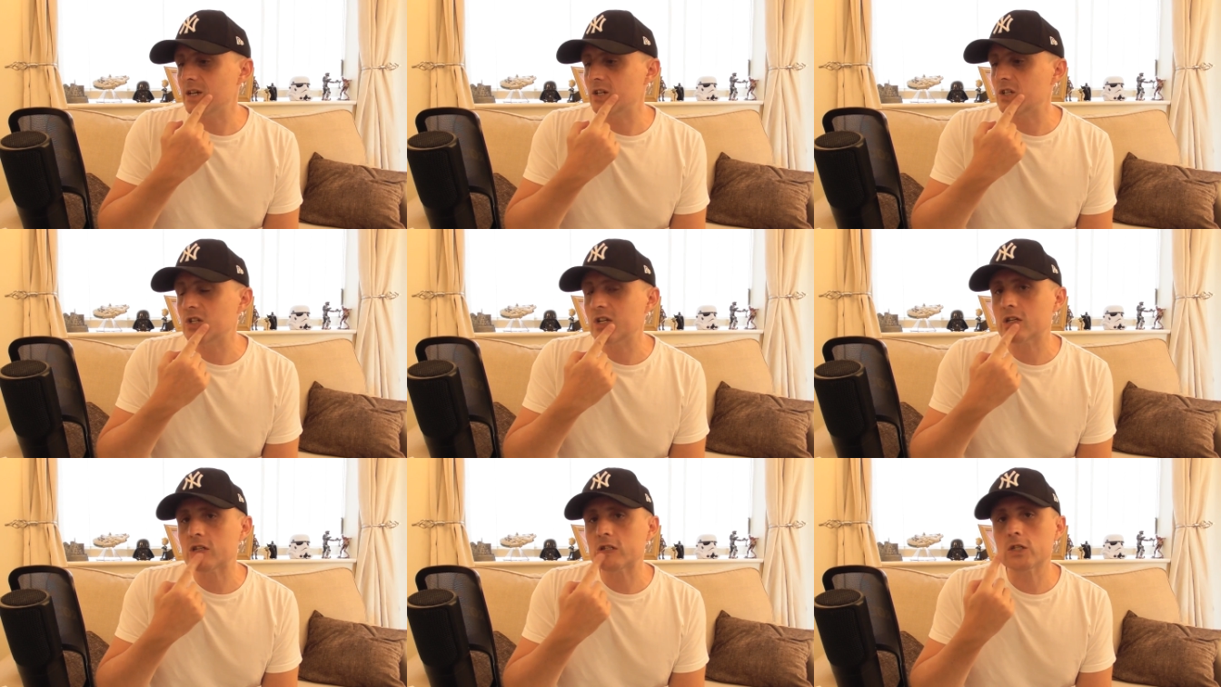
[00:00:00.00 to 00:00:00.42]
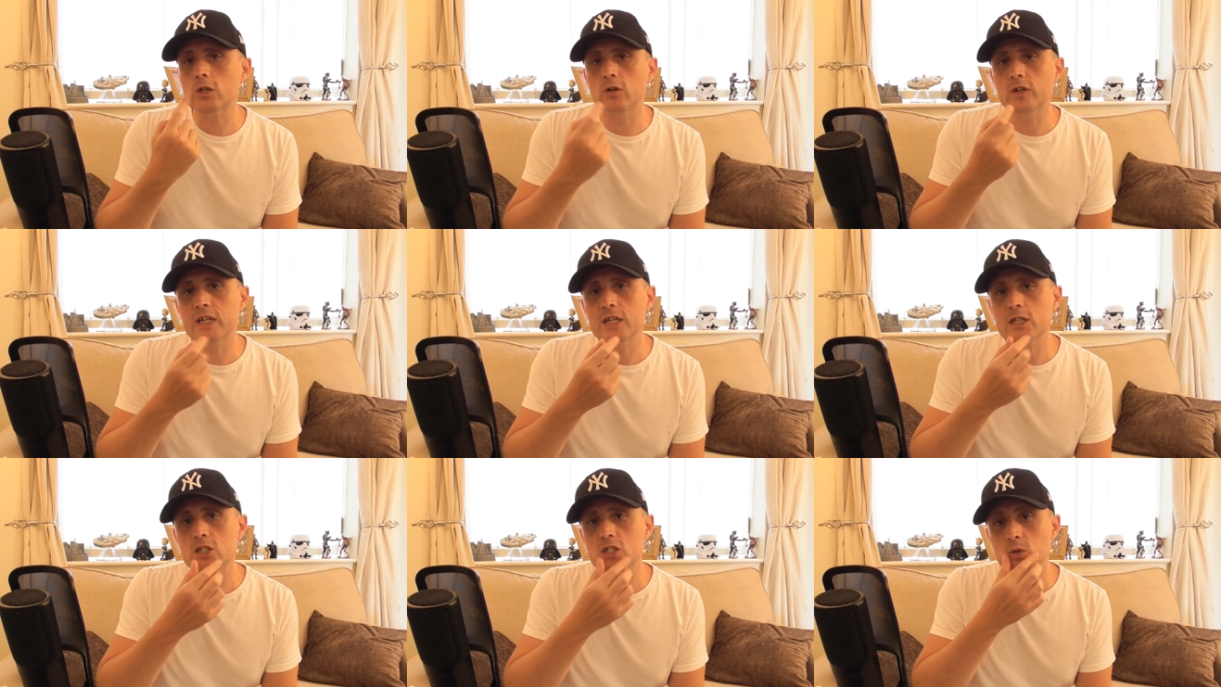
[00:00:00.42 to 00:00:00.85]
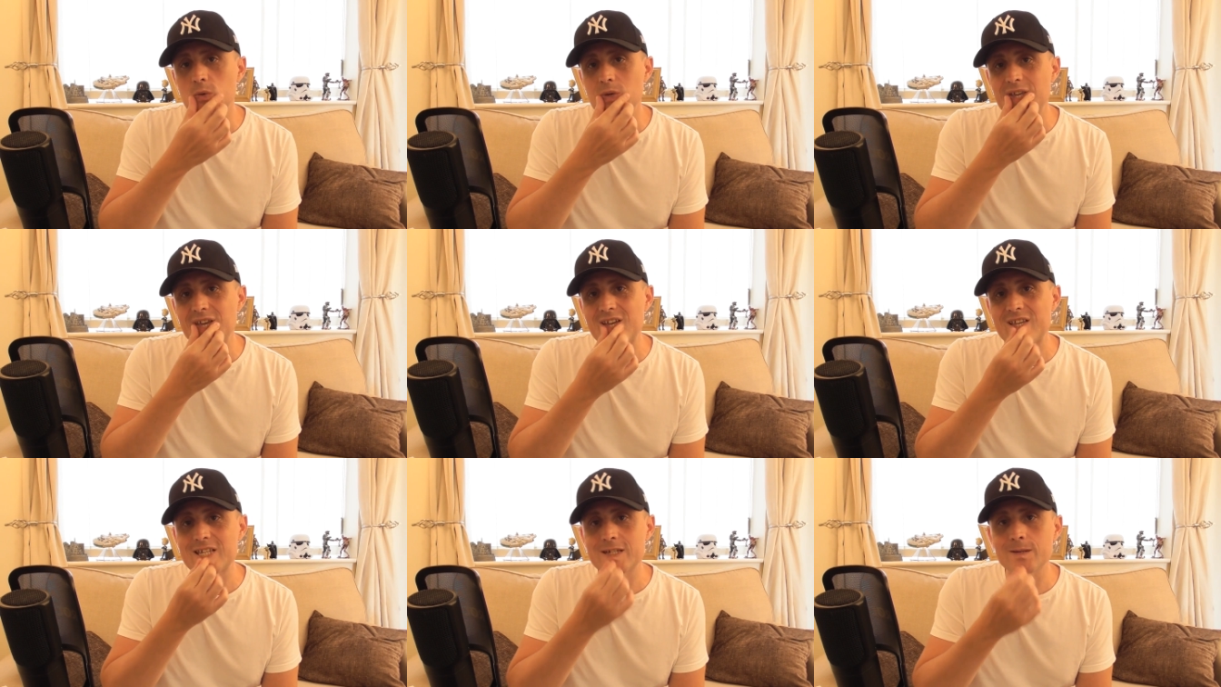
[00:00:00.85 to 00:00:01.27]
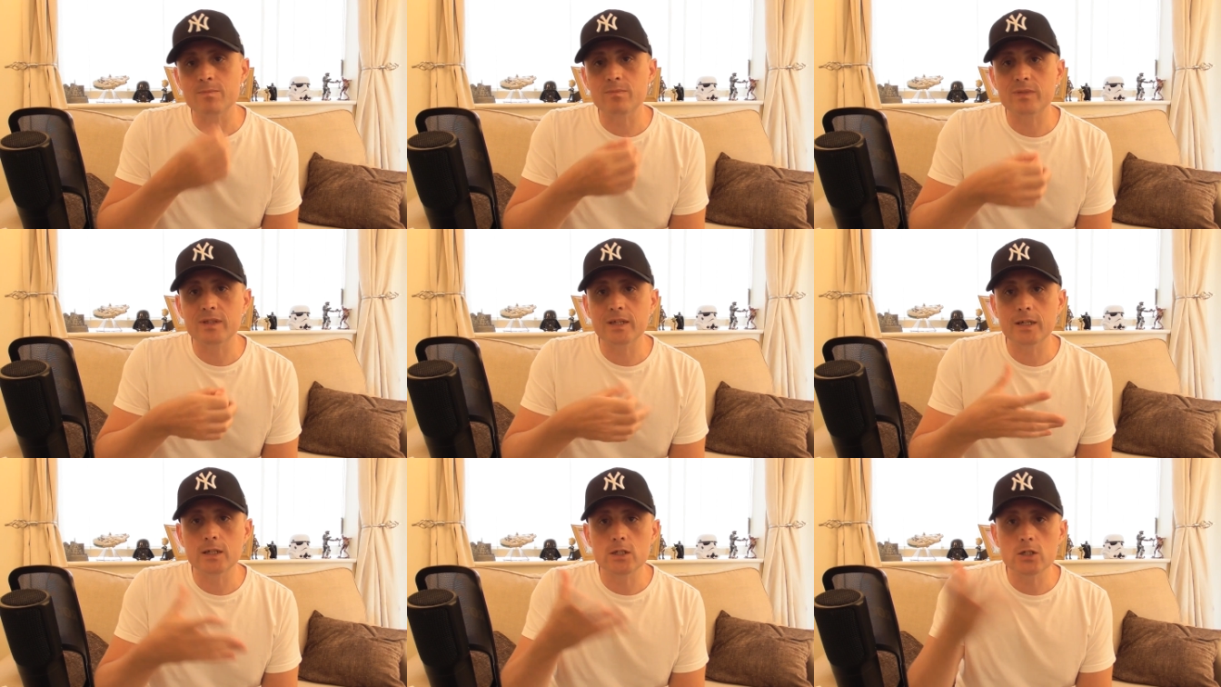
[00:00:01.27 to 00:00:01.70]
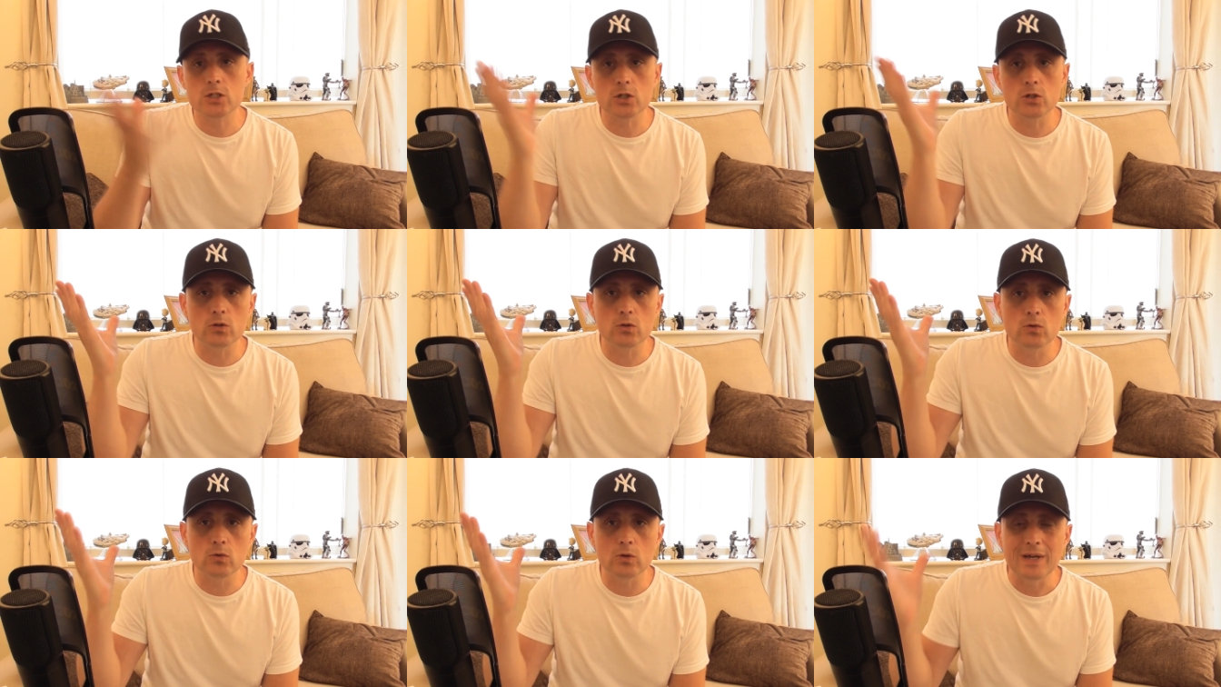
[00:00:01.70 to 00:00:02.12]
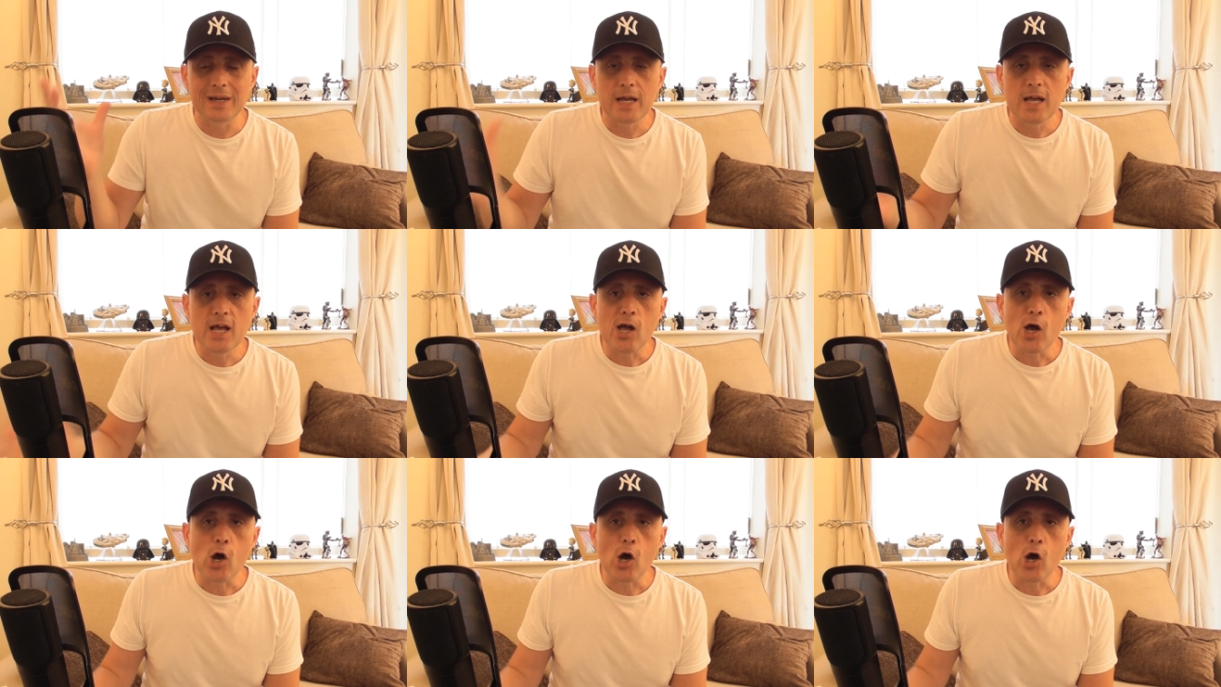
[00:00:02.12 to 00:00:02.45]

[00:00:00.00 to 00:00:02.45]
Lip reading: a chance to look into it yet something to